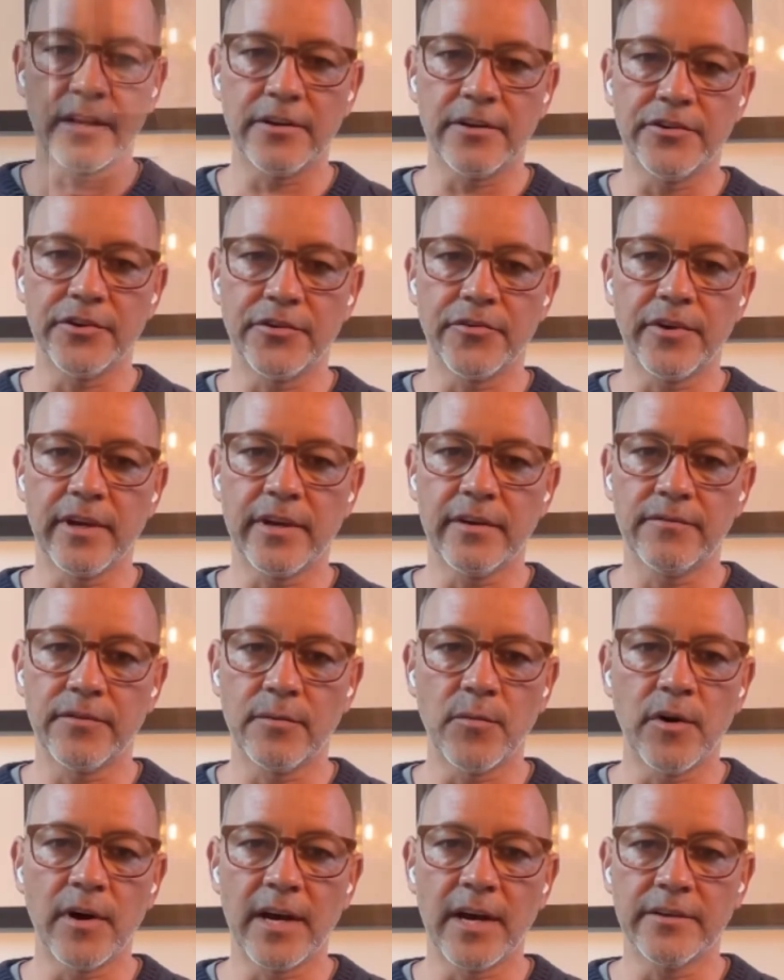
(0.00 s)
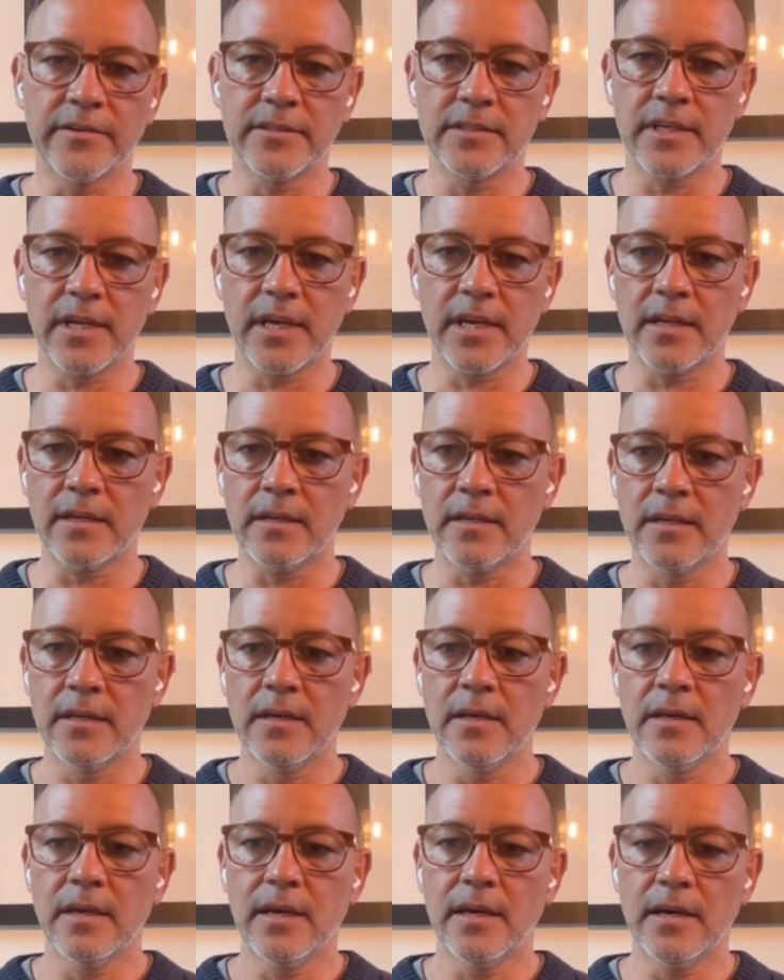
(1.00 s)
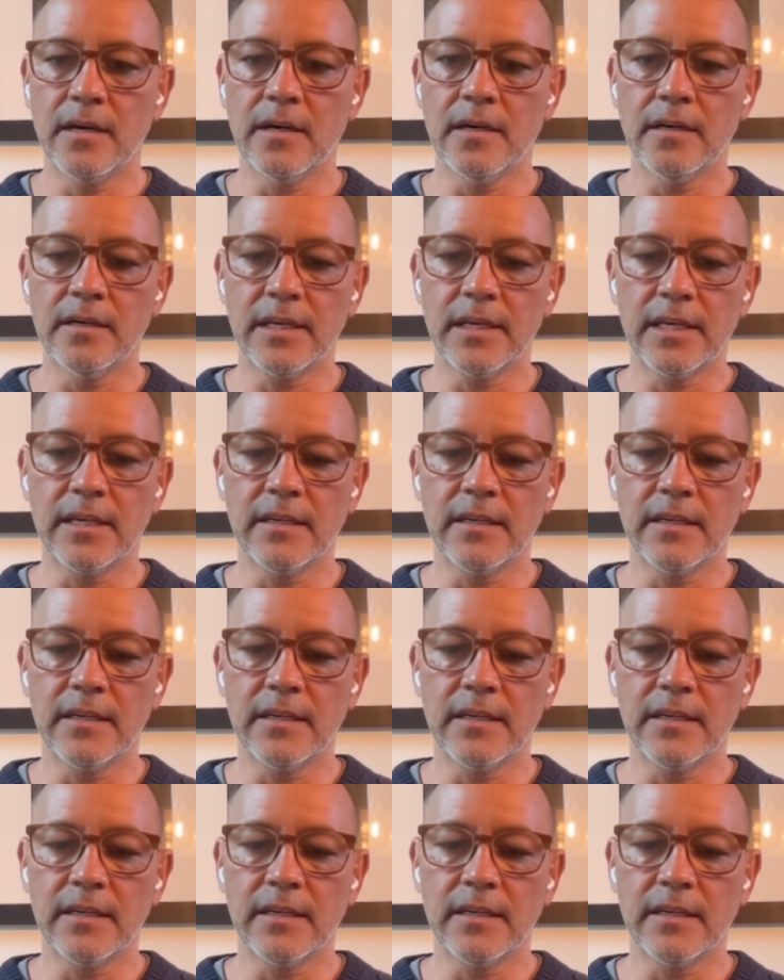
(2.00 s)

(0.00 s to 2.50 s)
degree from Ohio State uh, in